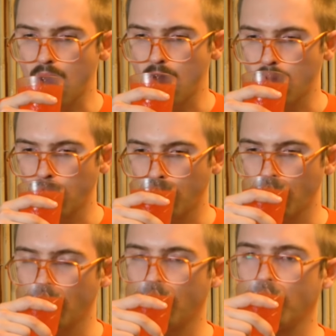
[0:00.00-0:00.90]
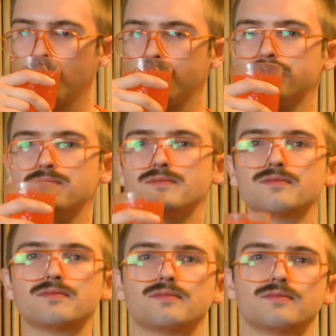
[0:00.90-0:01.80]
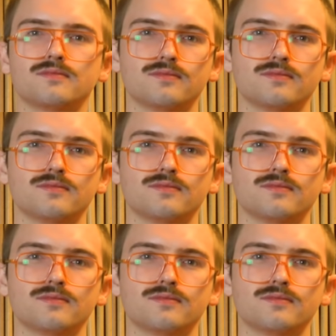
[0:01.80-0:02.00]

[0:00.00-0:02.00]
Nobody speaks.